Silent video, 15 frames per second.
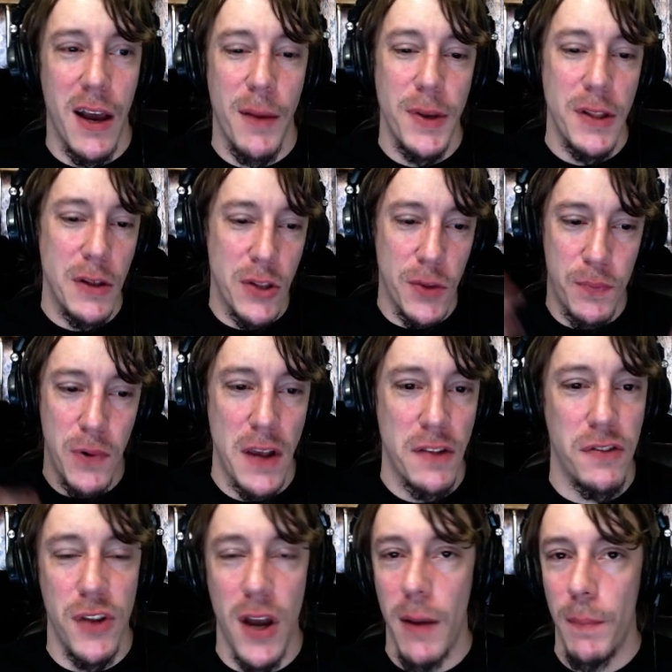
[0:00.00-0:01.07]
I mean, the, the
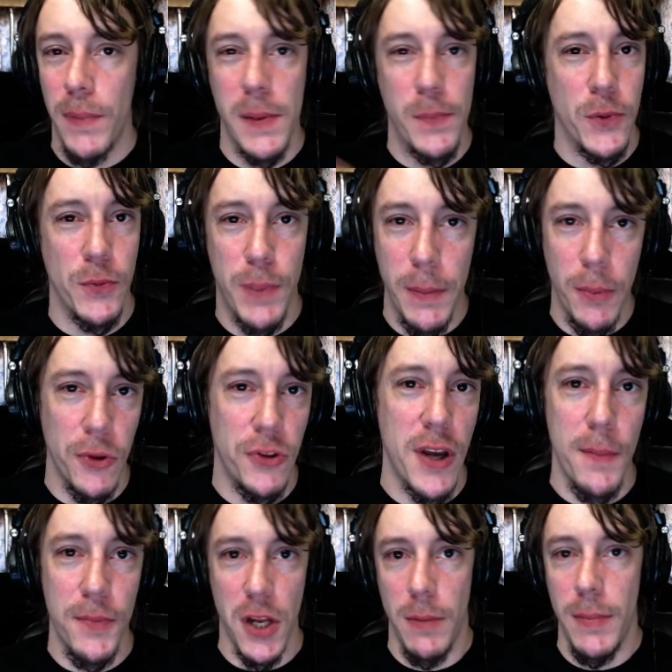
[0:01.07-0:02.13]
price dumped. People people
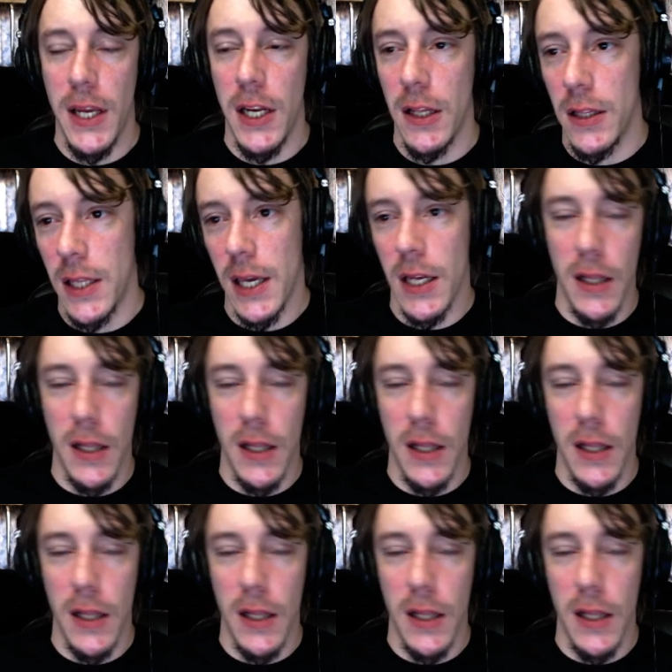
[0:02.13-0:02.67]
dumped it immediately,